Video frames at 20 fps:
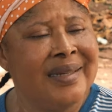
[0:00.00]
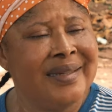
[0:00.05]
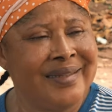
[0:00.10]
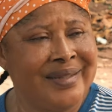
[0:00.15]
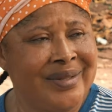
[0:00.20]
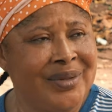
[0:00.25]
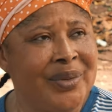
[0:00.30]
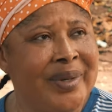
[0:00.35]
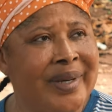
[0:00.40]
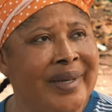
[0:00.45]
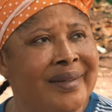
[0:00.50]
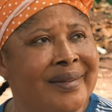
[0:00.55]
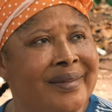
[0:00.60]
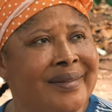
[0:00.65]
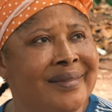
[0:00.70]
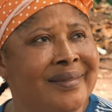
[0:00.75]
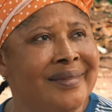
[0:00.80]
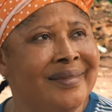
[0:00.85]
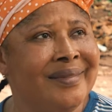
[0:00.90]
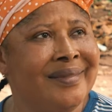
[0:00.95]
She will.
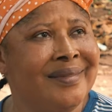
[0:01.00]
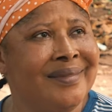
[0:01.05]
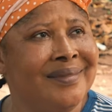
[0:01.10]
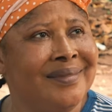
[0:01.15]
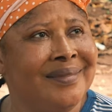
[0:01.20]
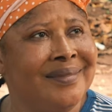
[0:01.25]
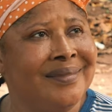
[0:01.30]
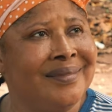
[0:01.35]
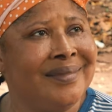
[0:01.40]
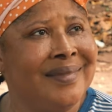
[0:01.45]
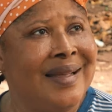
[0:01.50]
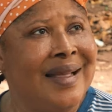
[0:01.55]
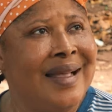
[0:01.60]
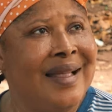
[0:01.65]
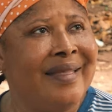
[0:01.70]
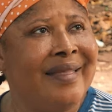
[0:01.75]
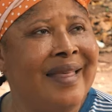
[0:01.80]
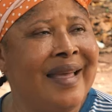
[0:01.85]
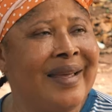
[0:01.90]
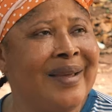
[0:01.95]

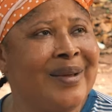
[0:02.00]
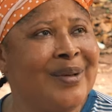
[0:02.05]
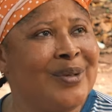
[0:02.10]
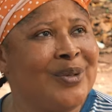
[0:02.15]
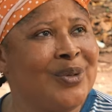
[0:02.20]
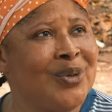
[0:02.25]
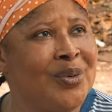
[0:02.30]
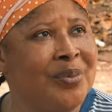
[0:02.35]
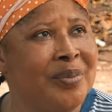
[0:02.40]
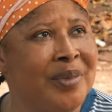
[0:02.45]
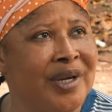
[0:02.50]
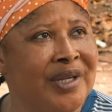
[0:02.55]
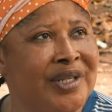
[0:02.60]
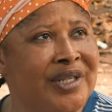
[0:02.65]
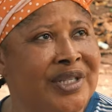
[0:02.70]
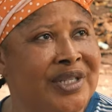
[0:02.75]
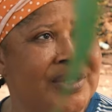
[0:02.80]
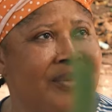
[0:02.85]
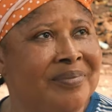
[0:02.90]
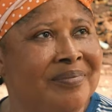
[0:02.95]
Thank you so
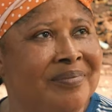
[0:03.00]
much.